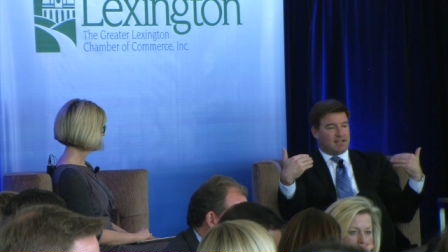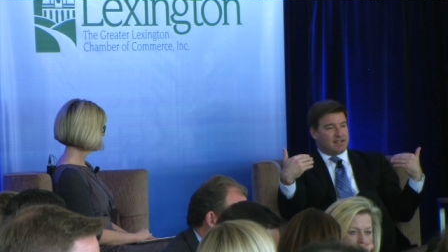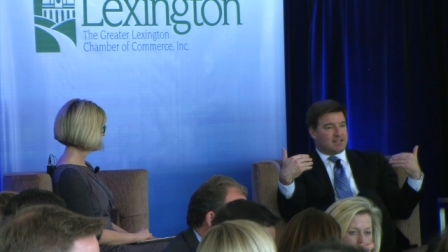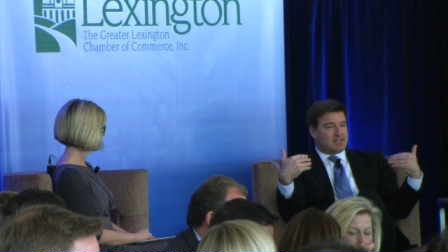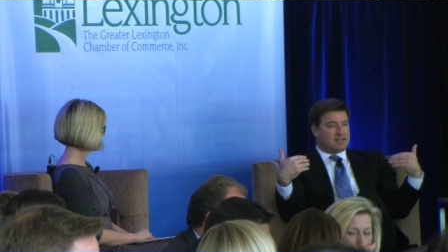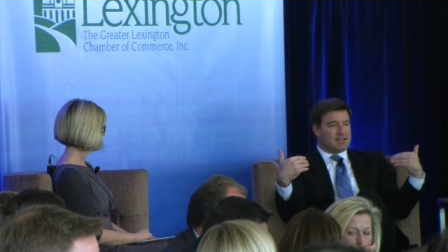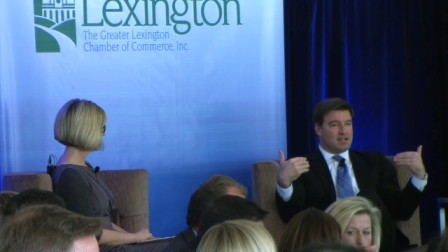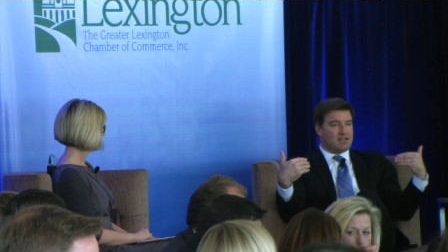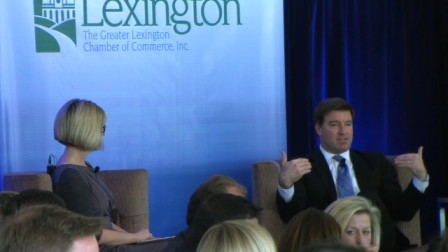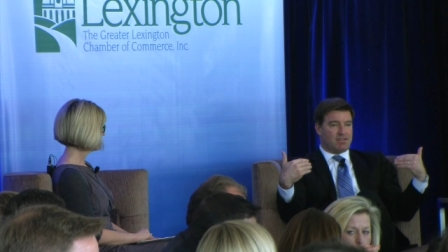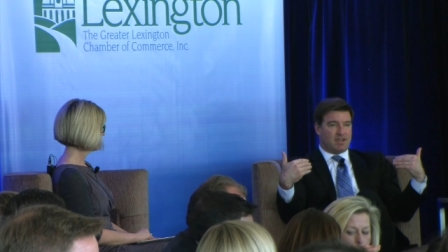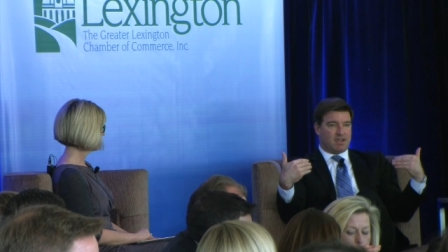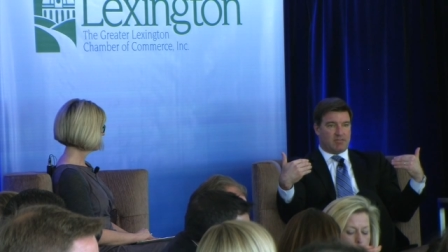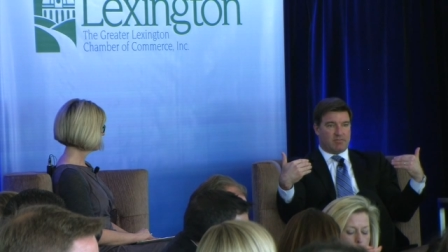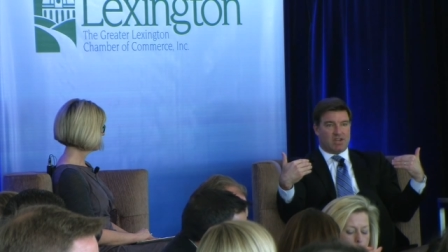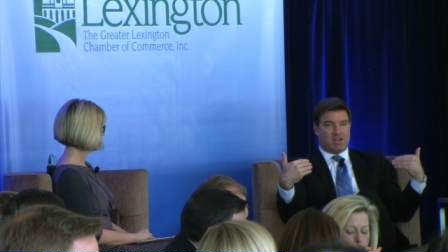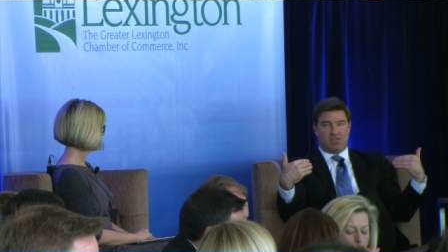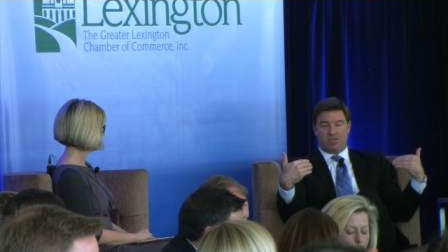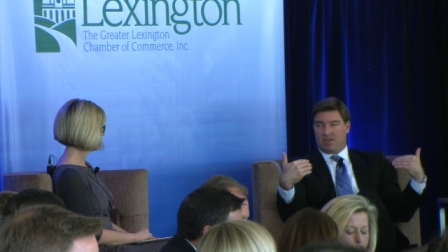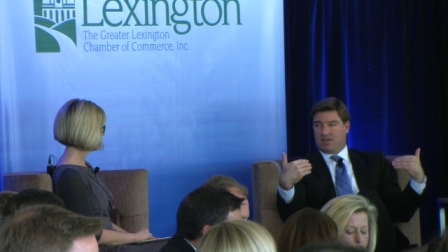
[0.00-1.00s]
let's not think
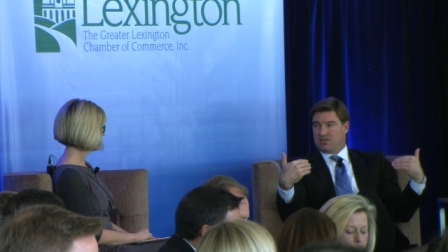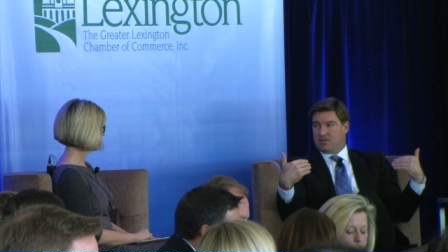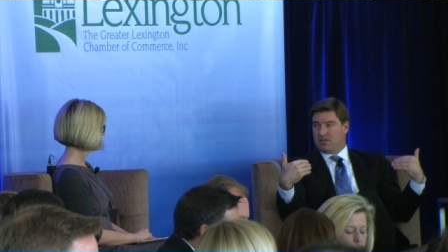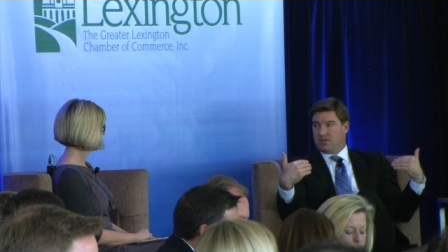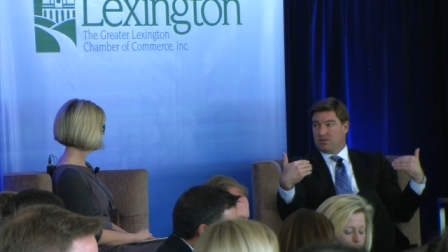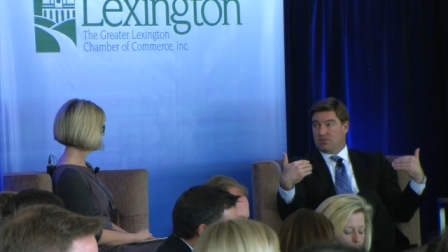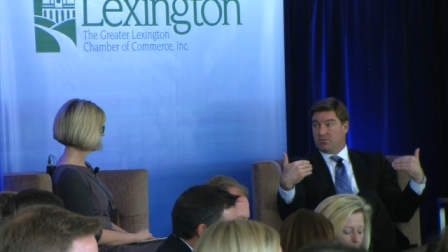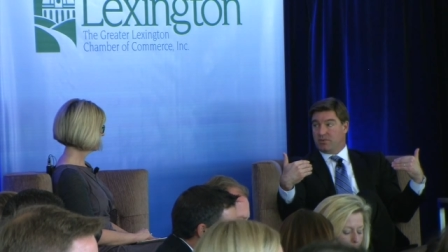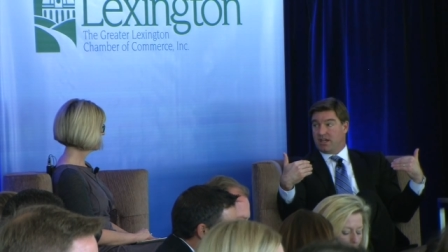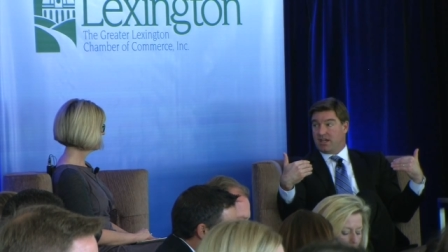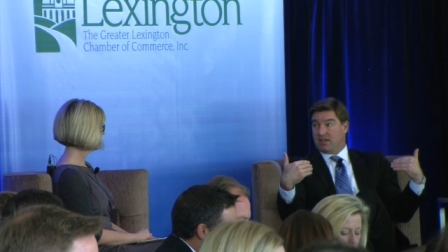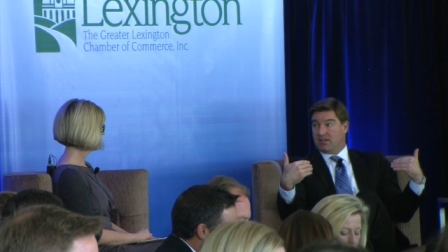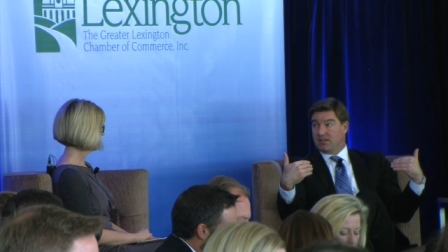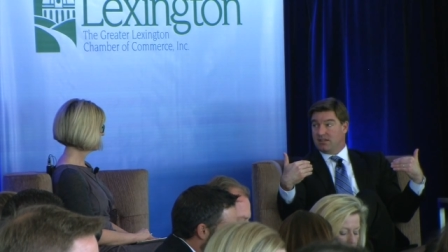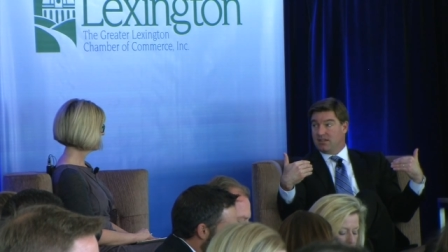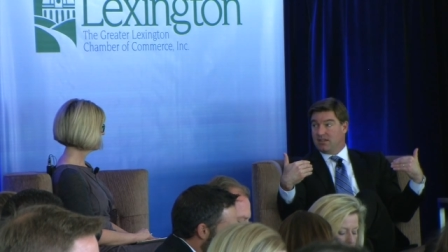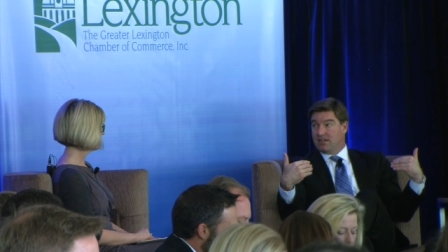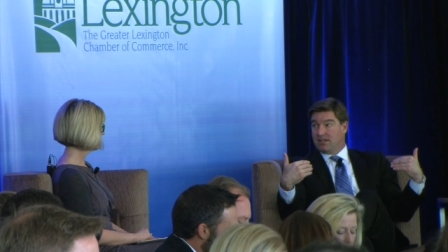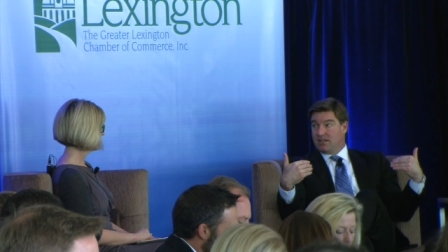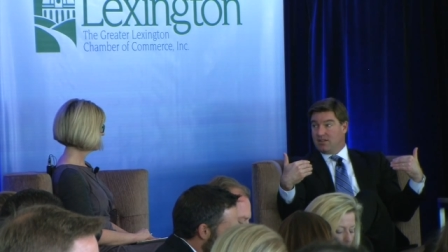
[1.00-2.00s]
about things the old way.
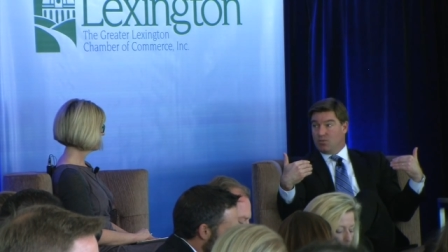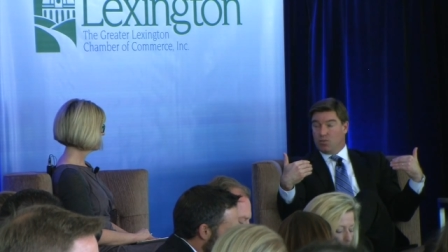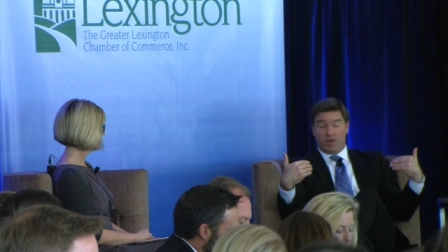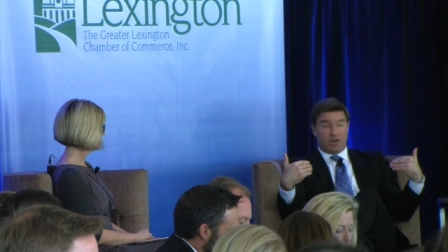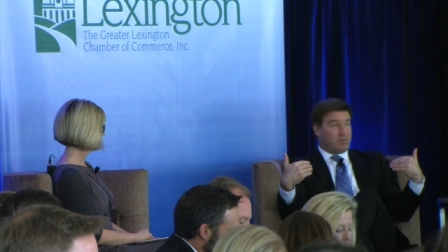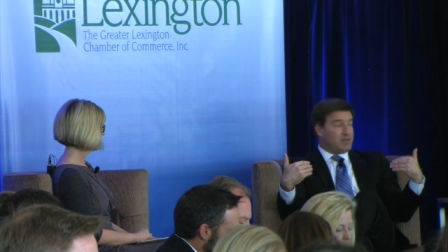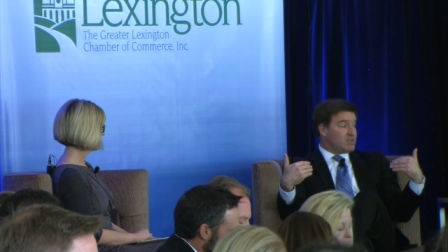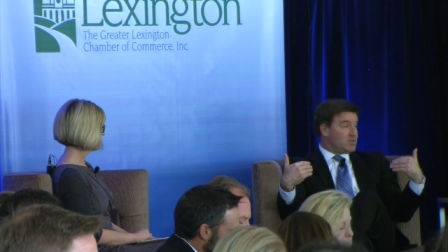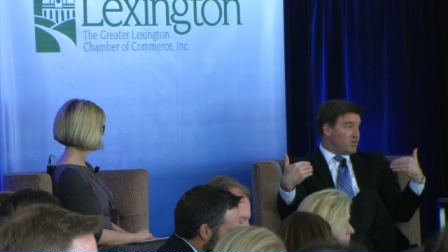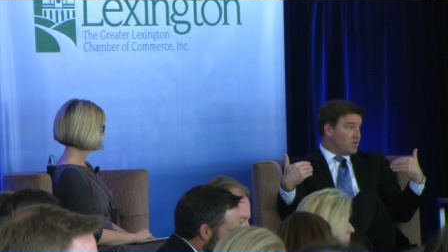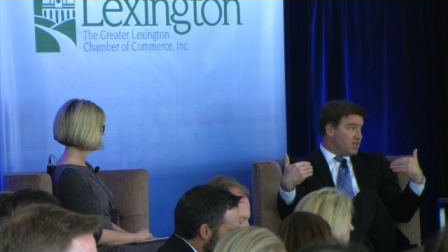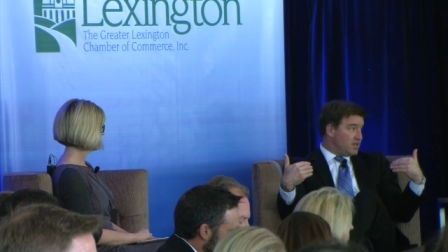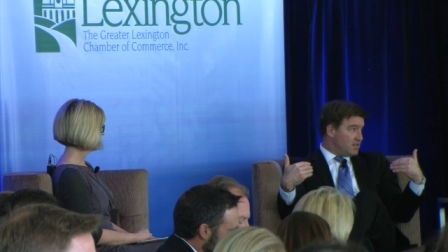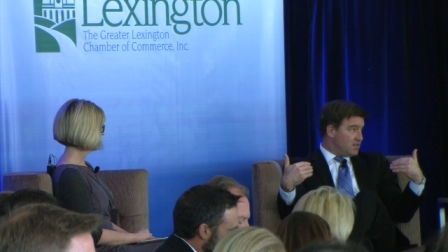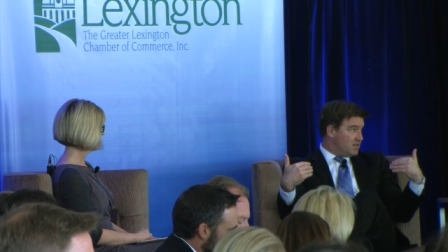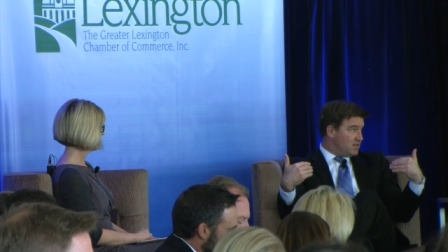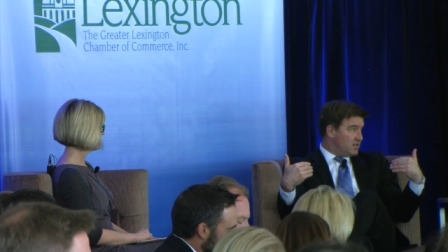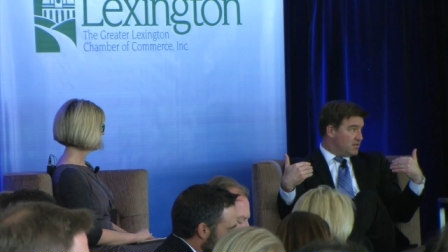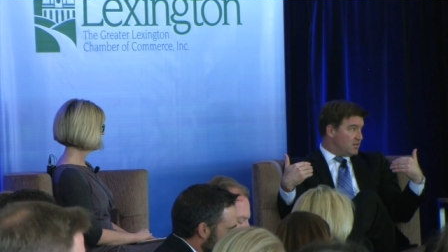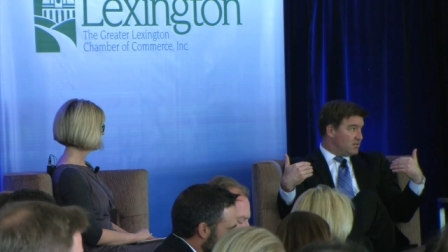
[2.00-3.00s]
What are we trying
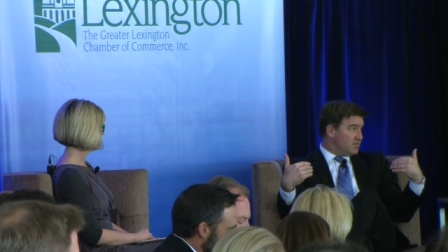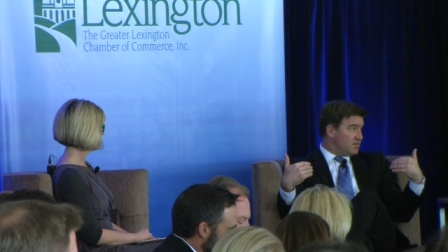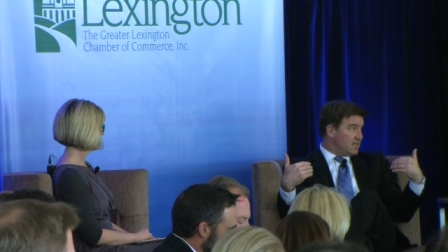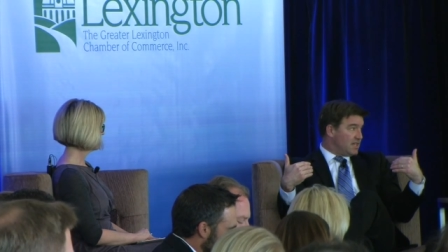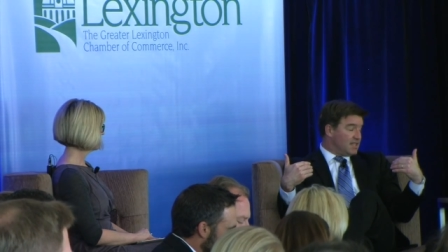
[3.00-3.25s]
to do?